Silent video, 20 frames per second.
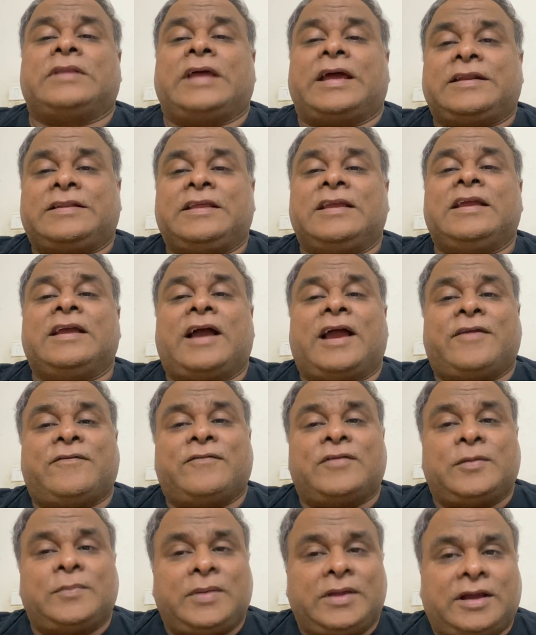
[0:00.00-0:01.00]
thing I
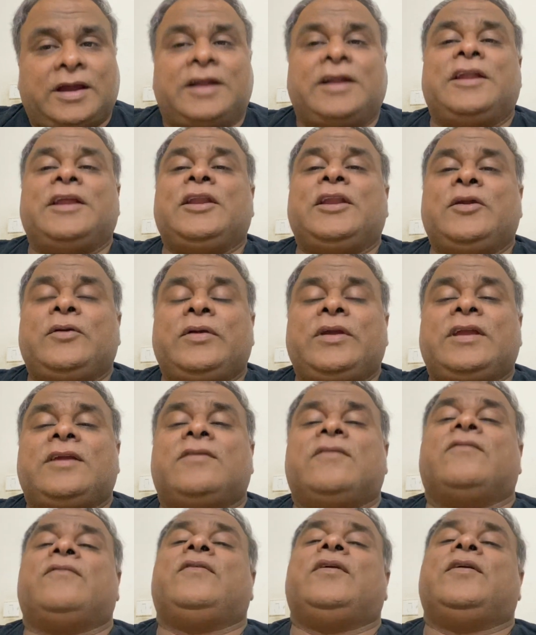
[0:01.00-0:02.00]
will be continuing.
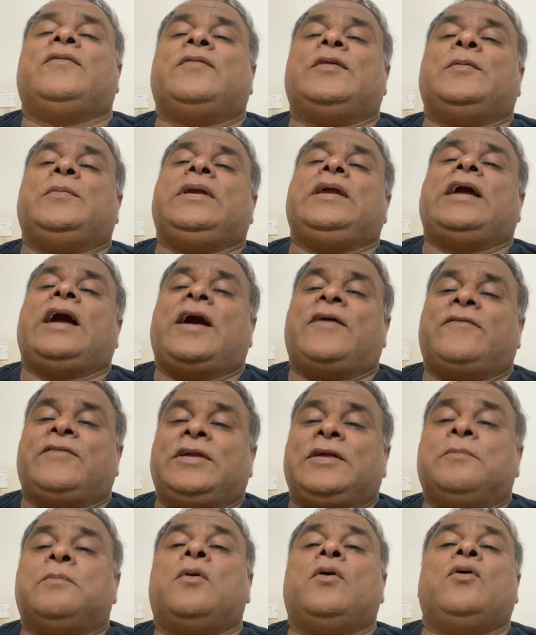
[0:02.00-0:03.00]
We will be
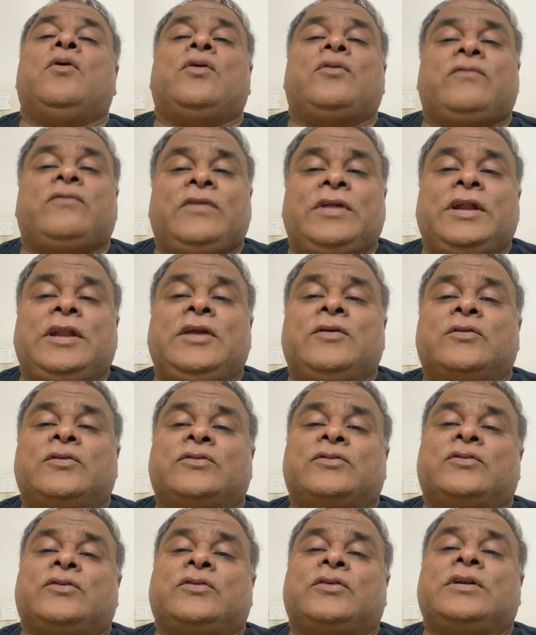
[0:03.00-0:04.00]
having more
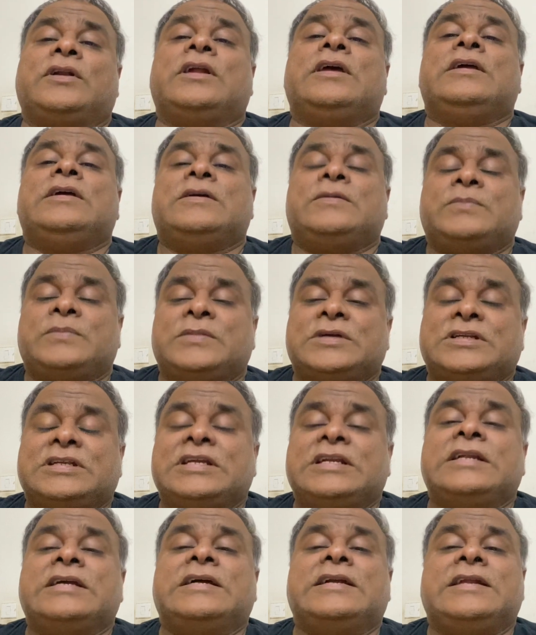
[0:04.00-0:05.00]
videos on
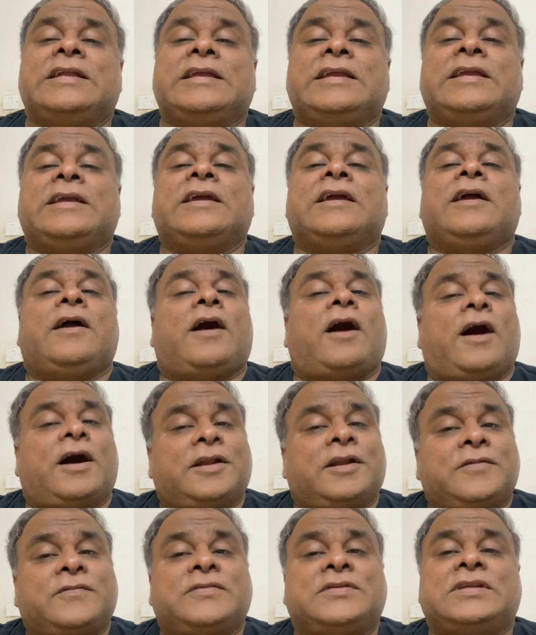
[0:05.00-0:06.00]
machine learning,
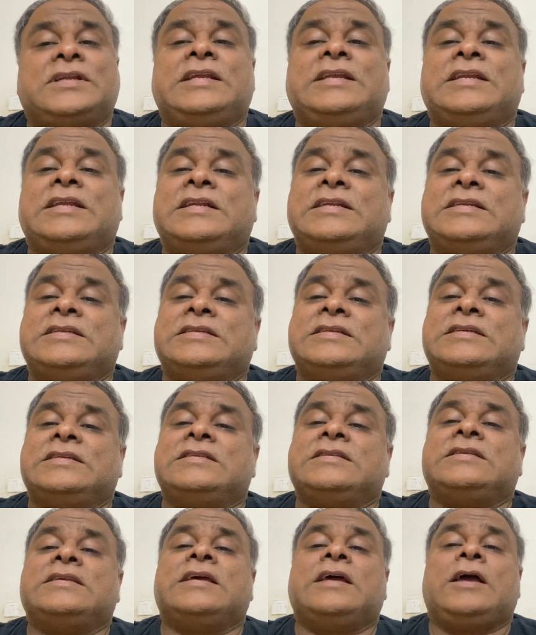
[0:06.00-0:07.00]
artificial
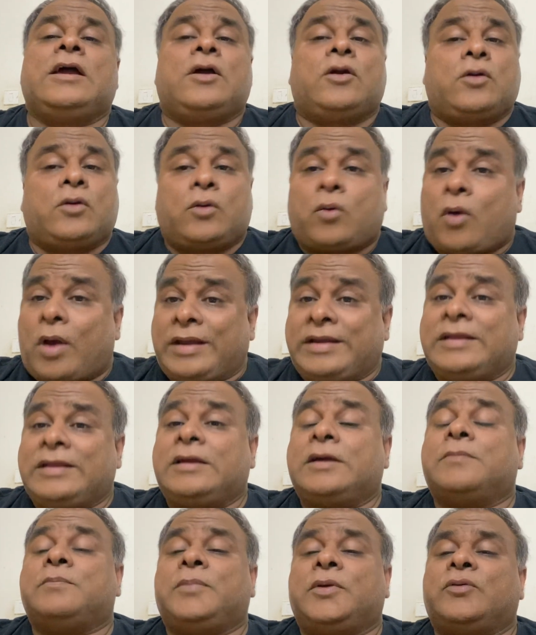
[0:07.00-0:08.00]
intelligence, quantum
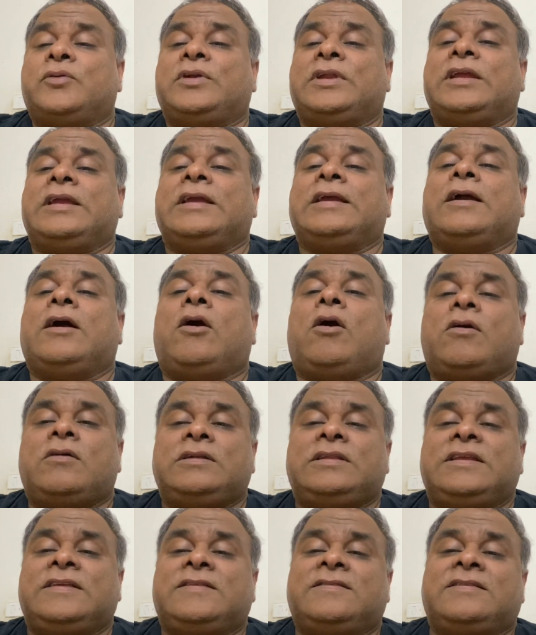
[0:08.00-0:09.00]
computing. All
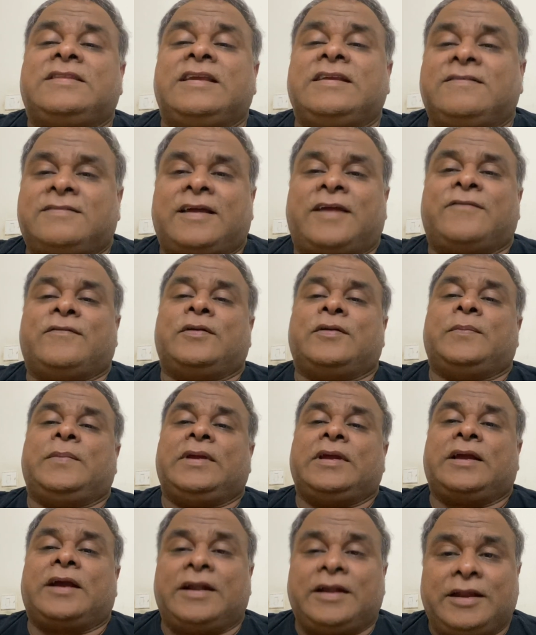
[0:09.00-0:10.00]
these things I will be
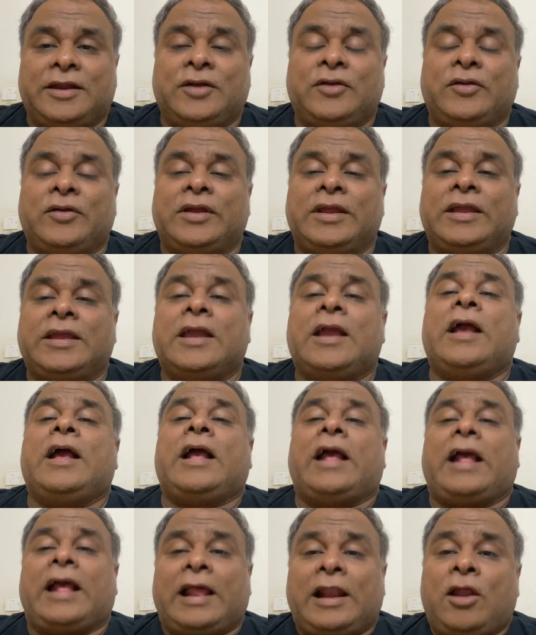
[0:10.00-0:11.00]
continuing.
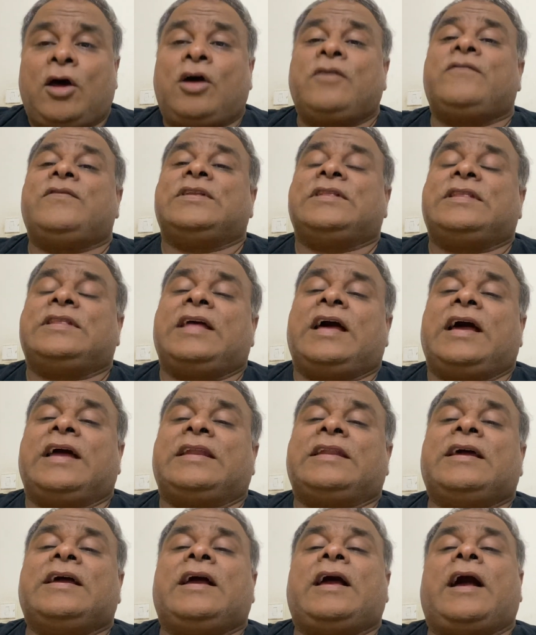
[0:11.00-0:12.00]
Along with that,
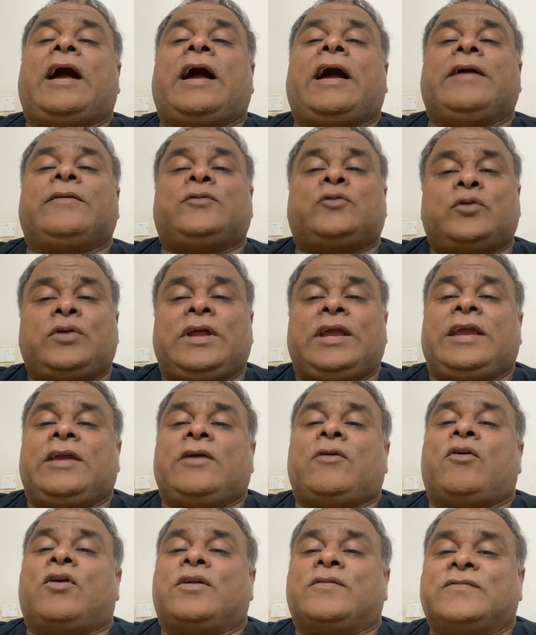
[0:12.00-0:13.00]
I today
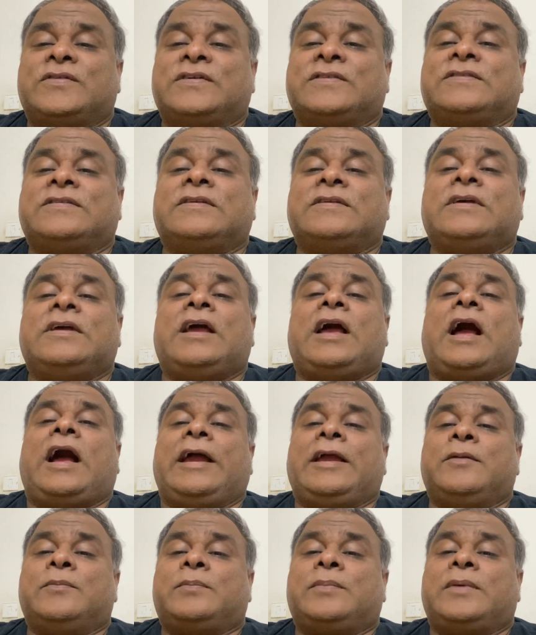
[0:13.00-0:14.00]
onwards, I
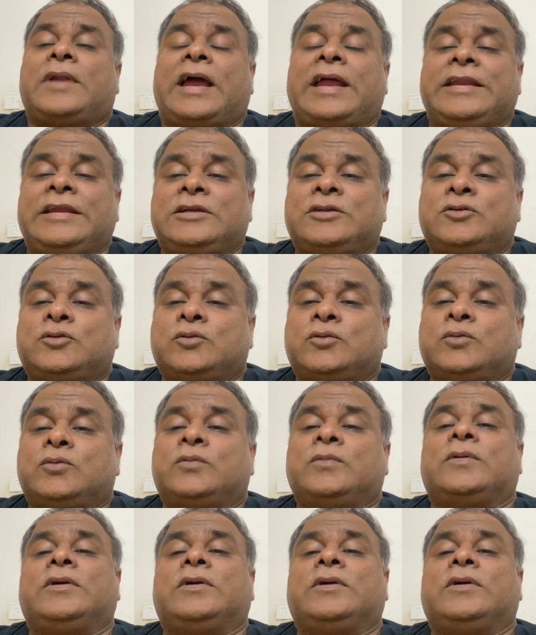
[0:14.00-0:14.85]
am planning to